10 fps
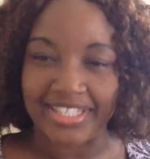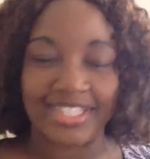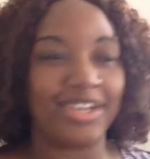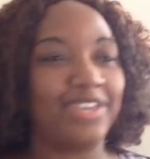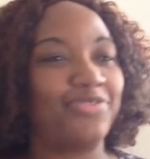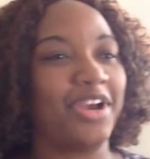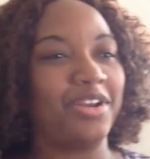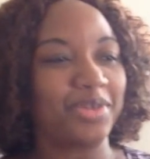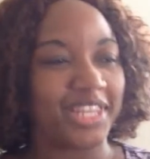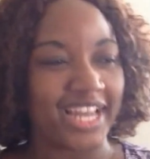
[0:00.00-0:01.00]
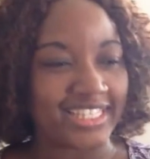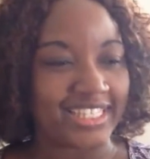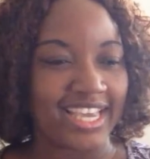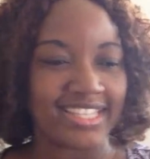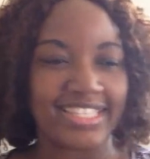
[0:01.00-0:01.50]
So if you're looking at it
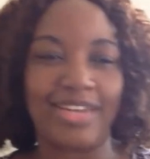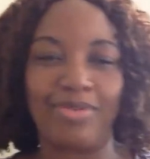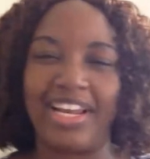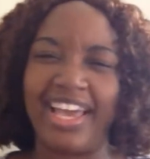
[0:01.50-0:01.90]
and saying, well,